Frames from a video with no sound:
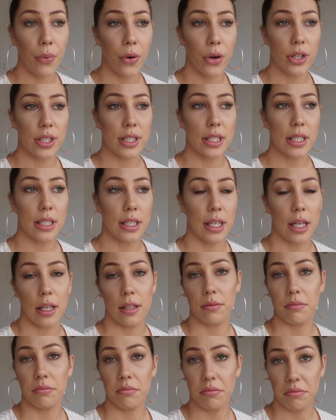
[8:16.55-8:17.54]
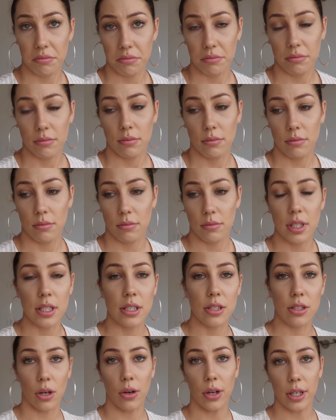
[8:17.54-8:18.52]
person that
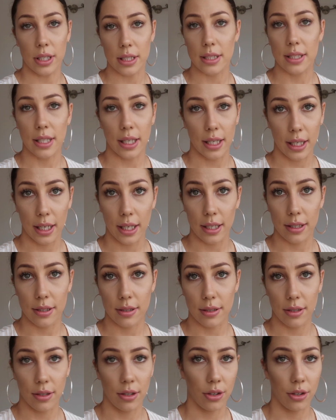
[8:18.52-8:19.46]
is going to say yes.